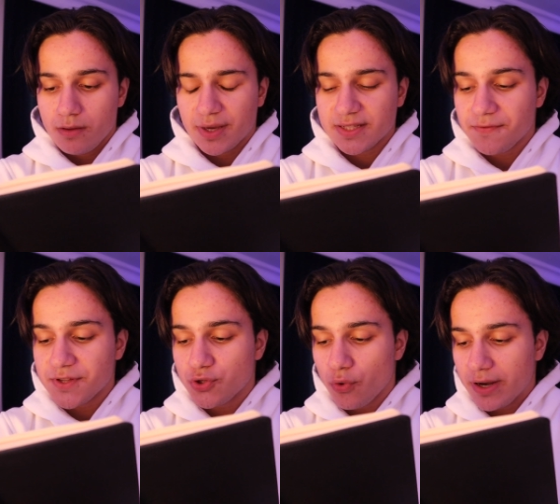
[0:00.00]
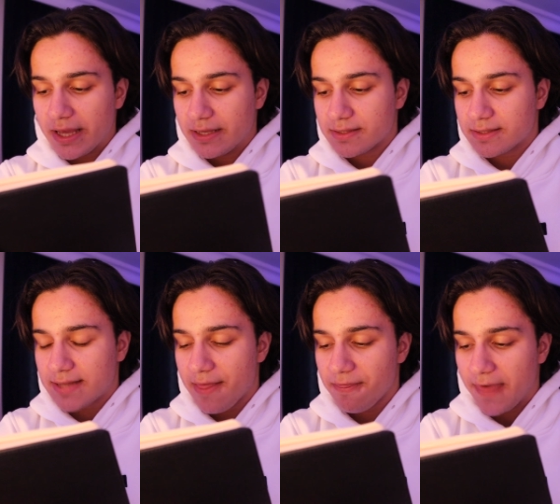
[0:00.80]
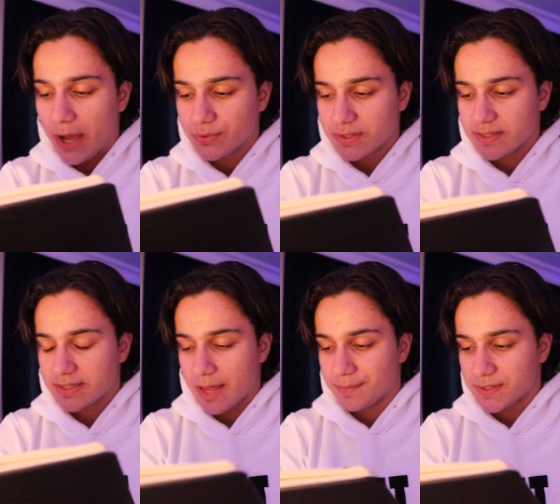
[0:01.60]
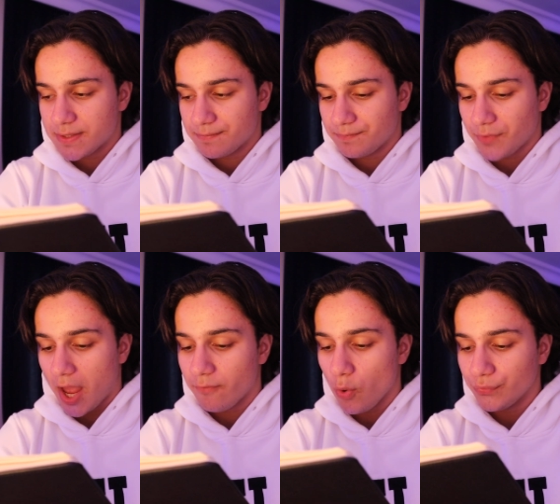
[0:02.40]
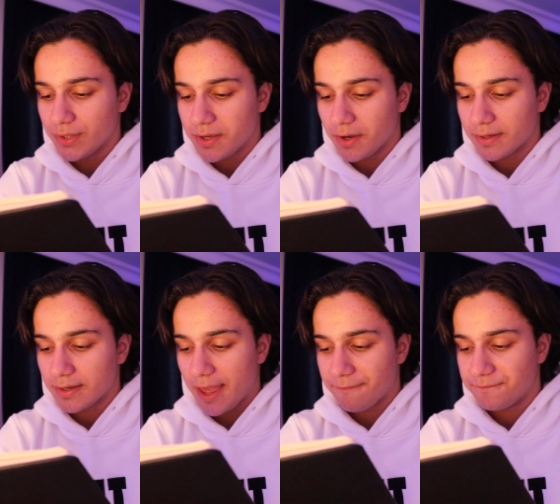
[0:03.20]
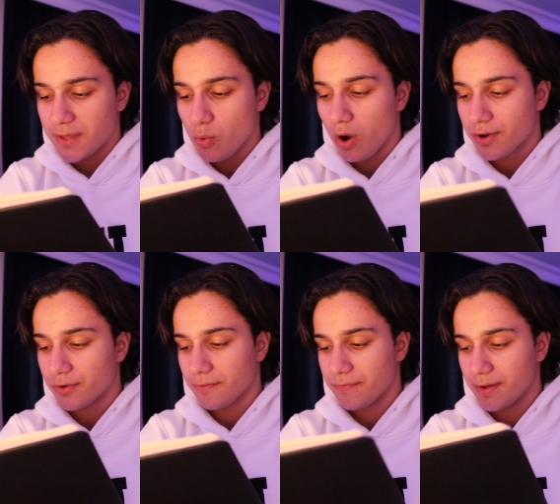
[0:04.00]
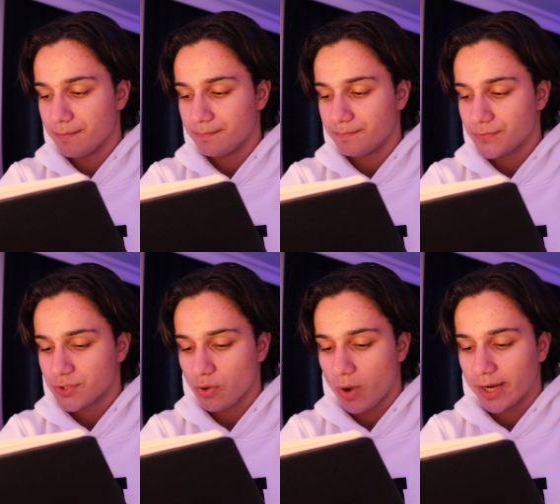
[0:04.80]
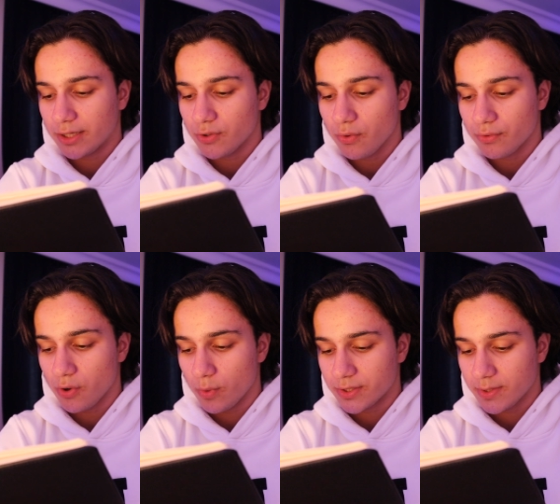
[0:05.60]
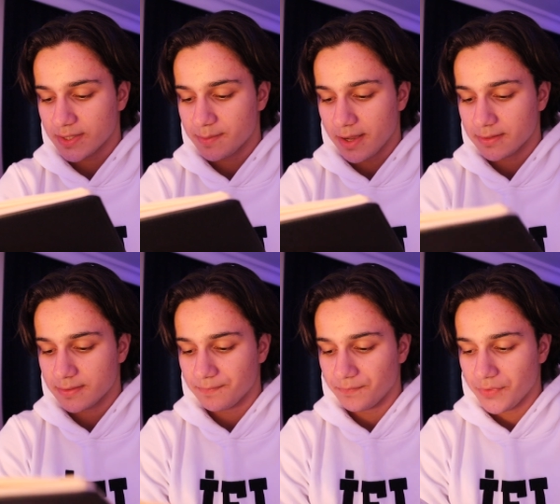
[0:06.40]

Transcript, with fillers: Because if this journey is 10,000 steps I've only gone a few hundred of them, so I don't know what to expect.